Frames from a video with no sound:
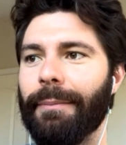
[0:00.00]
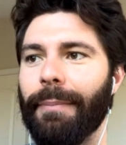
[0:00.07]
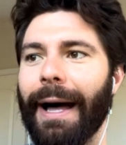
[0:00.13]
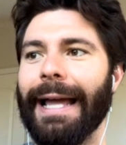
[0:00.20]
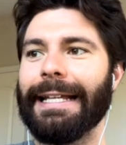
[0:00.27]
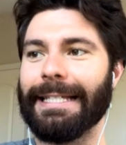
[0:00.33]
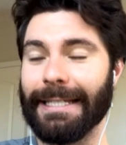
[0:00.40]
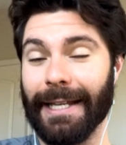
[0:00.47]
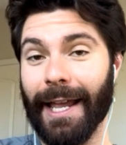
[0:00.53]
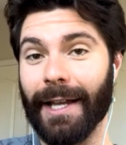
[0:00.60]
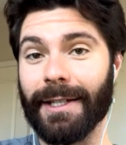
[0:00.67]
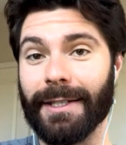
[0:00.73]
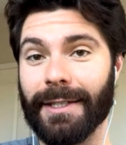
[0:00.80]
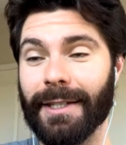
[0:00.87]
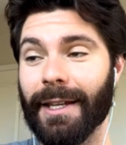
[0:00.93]
by
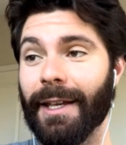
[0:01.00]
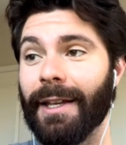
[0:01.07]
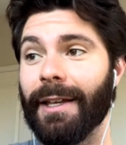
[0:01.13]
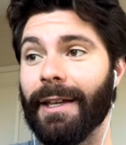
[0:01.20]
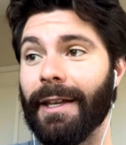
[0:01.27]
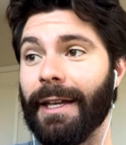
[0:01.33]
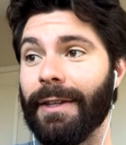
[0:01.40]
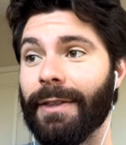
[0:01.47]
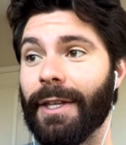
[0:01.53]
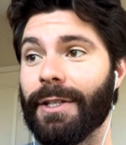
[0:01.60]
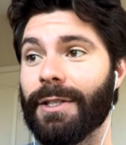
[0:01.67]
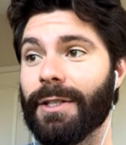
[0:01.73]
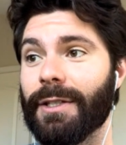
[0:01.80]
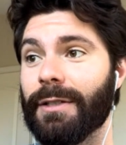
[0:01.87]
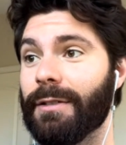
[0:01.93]
six in
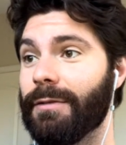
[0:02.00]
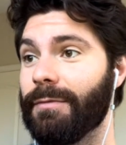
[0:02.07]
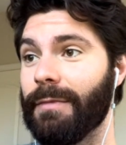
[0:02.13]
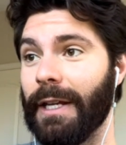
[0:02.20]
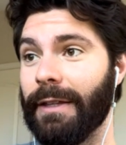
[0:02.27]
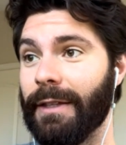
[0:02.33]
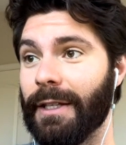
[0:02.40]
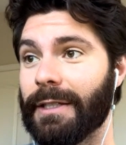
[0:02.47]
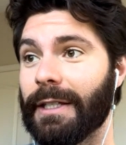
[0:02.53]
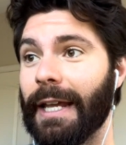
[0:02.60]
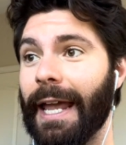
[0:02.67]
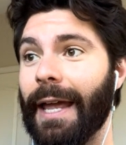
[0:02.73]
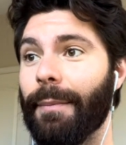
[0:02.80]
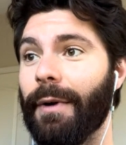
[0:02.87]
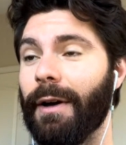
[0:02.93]
this in this game.